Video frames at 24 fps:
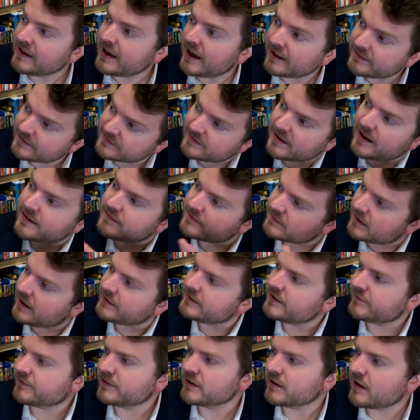And this has
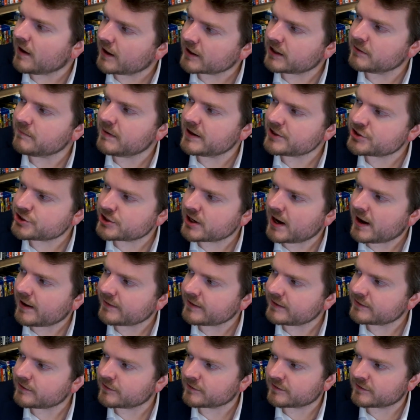a different documentary on it.